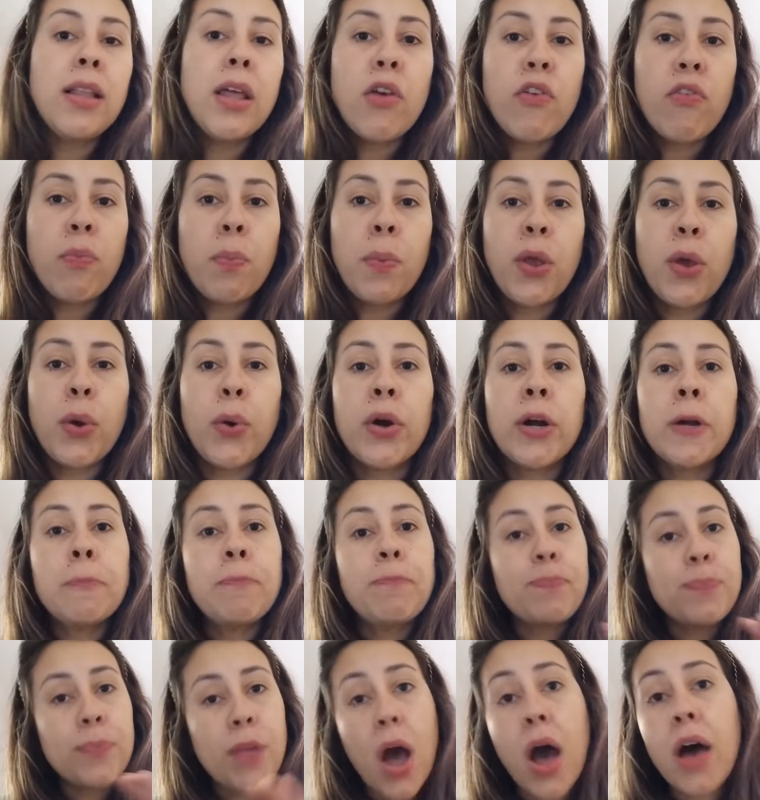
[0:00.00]
Liv
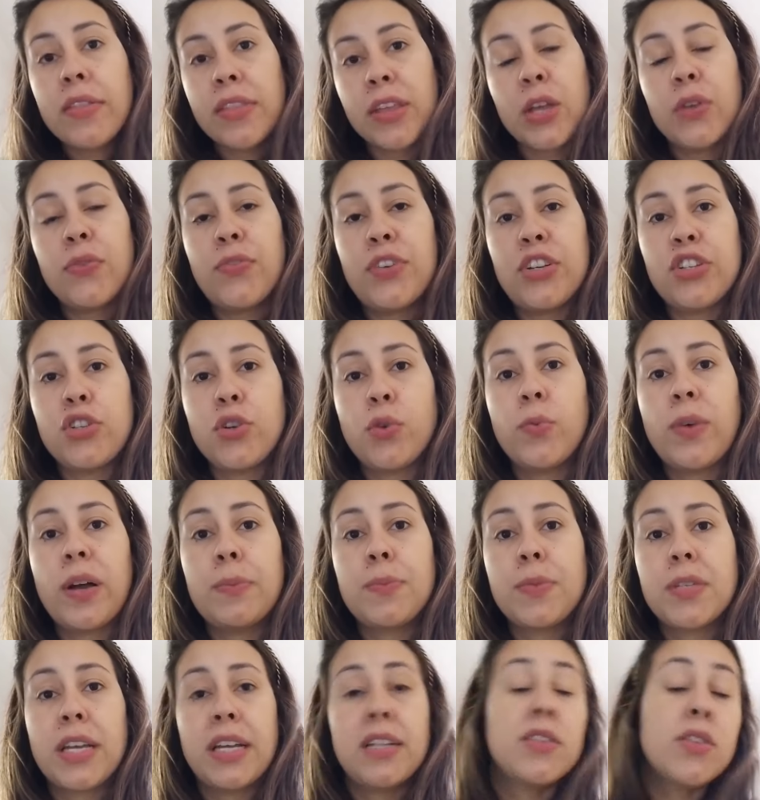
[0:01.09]
Pure on the official
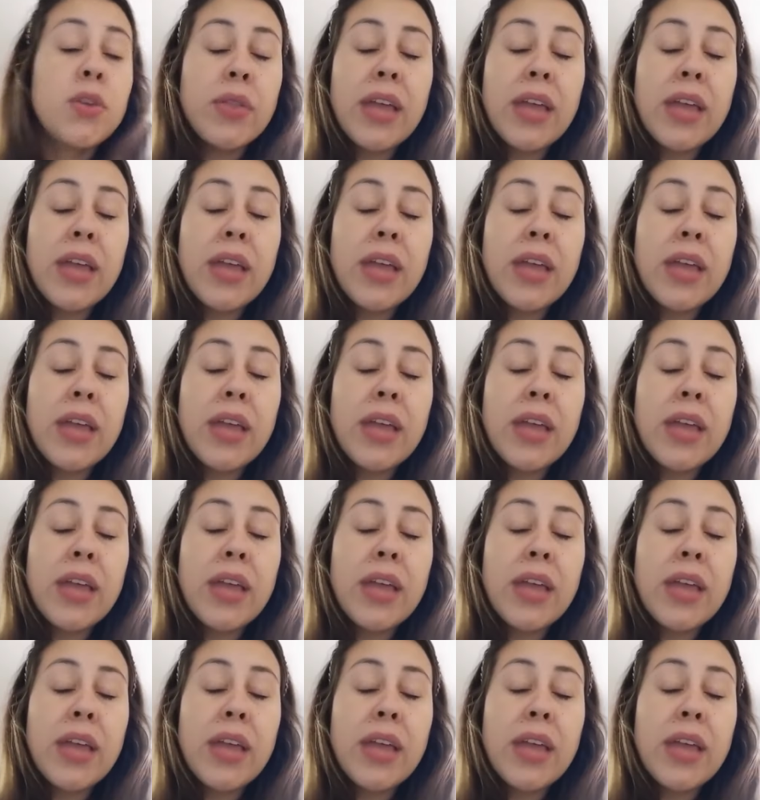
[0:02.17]
website.